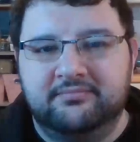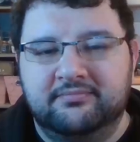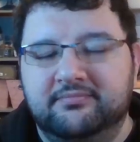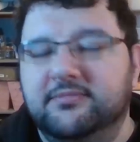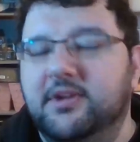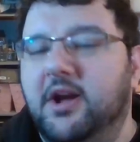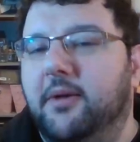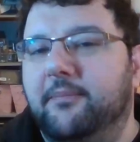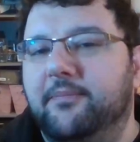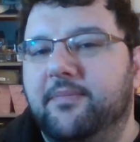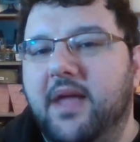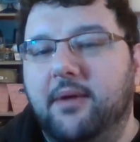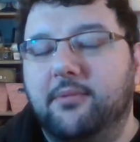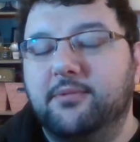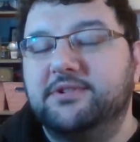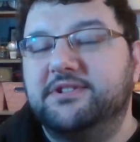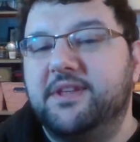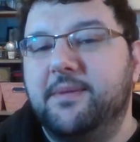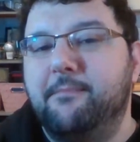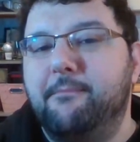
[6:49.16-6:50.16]
Nope, that
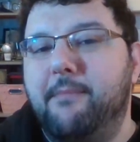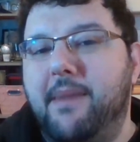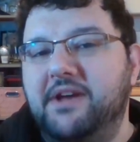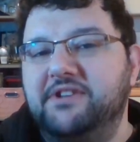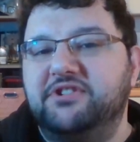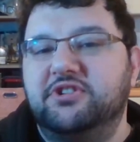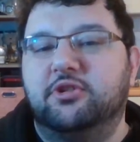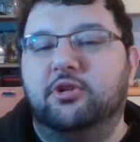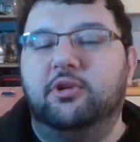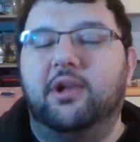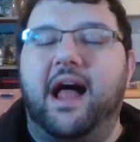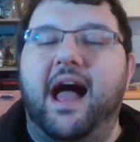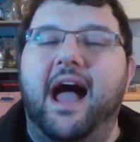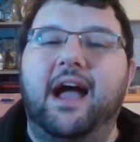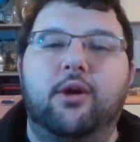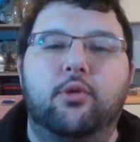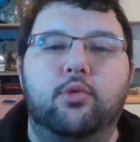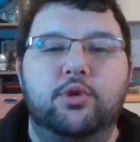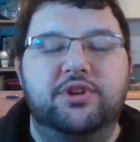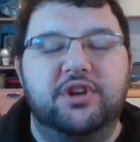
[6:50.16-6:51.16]
was the magical
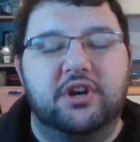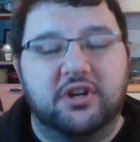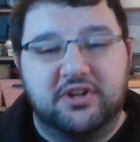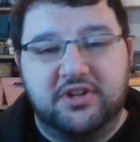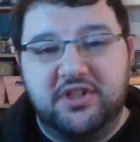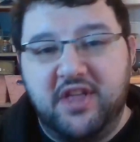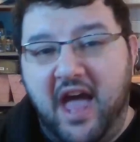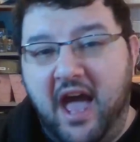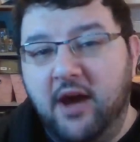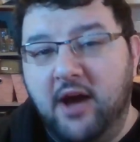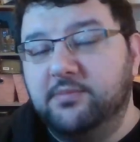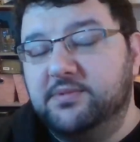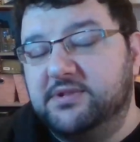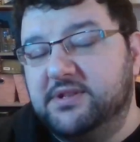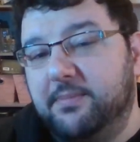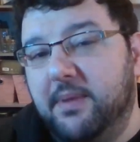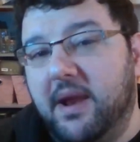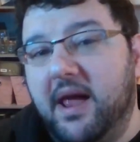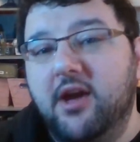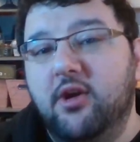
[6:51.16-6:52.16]
aqueduct that helped
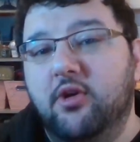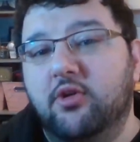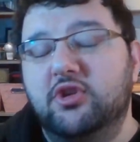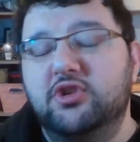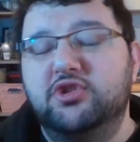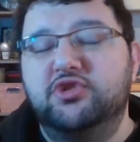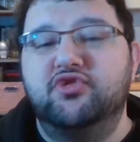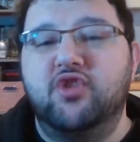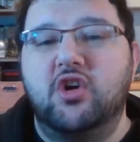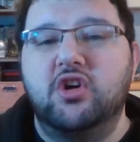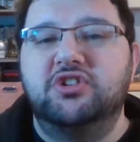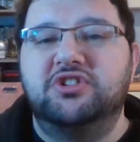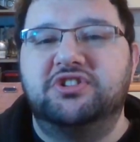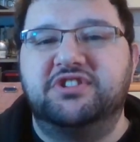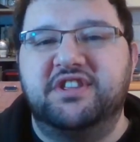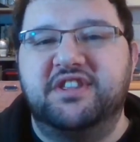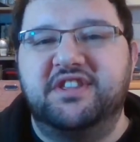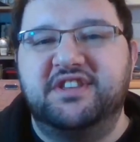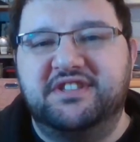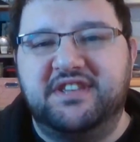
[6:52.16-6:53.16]
supply all the drugs
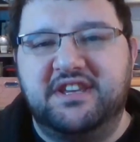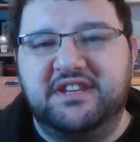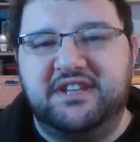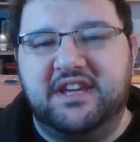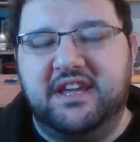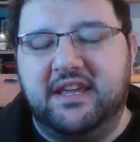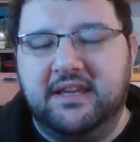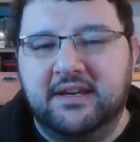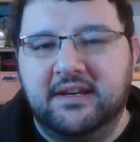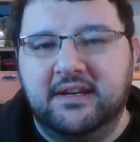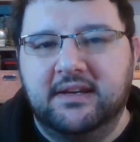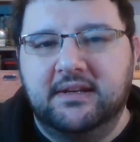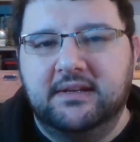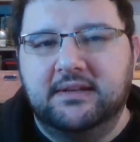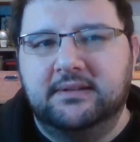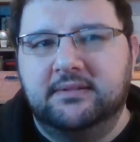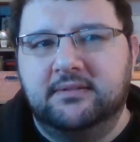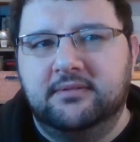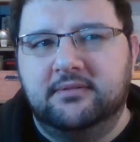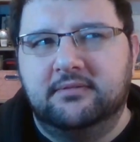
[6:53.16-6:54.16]
to the city.
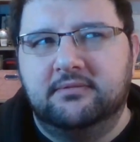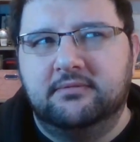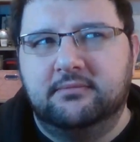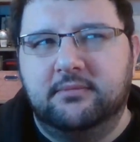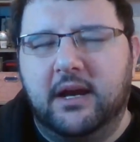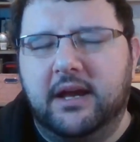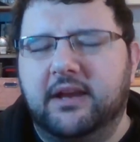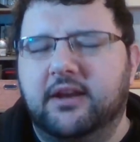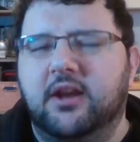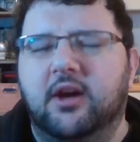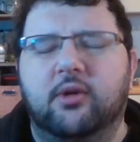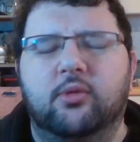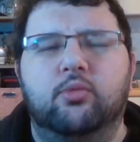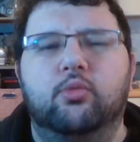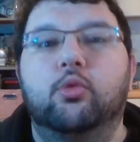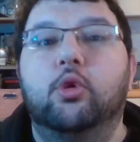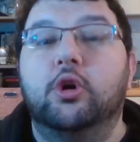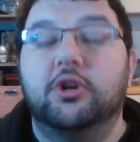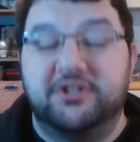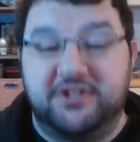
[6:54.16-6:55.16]
Wait, no,
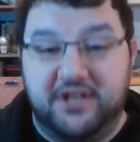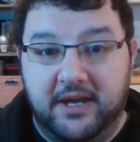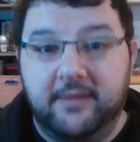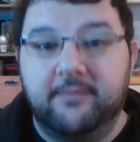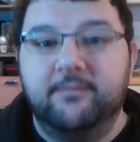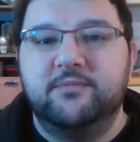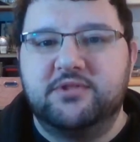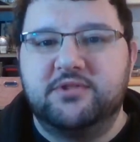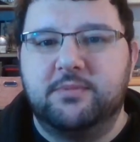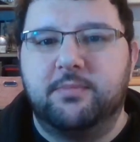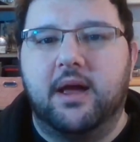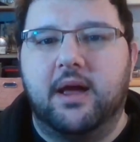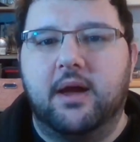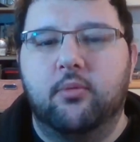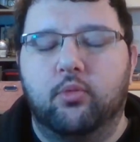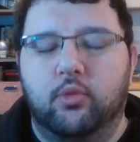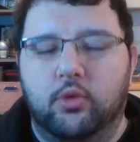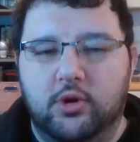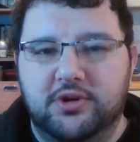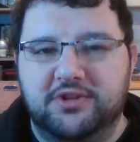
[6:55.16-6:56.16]
water.
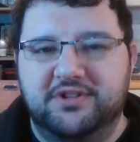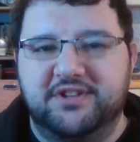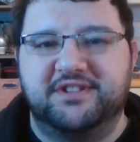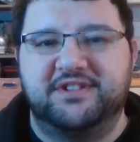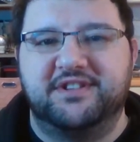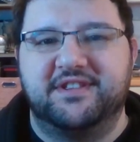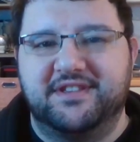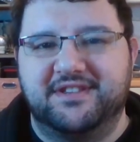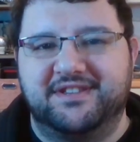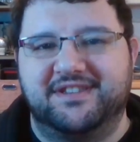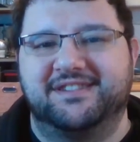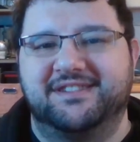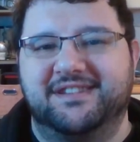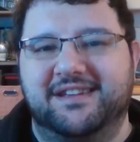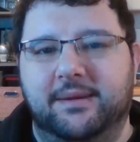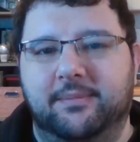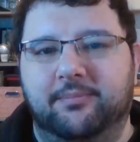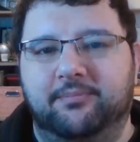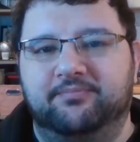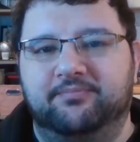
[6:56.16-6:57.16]
Supplied water to the city.